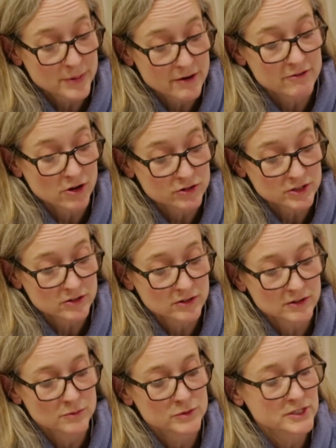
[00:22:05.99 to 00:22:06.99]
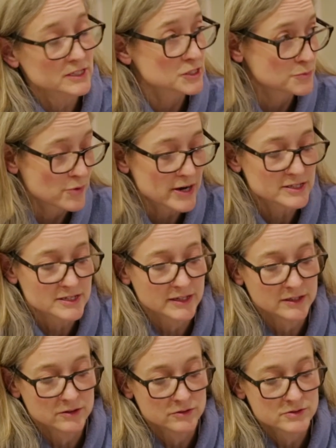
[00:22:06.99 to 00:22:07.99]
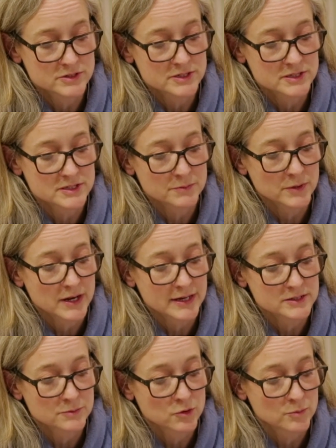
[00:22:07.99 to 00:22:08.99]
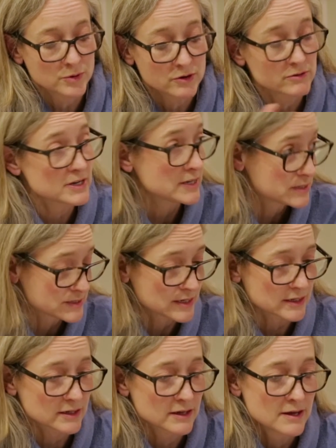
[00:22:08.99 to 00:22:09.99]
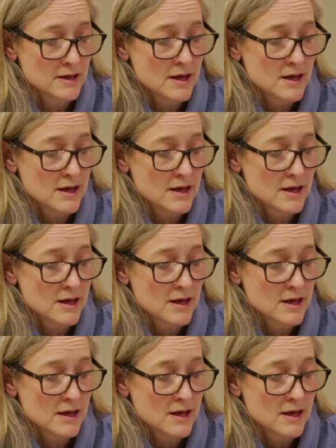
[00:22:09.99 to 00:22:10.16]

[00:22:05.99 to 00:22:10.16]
periodical was expressly used to stimulate a more pluralistic,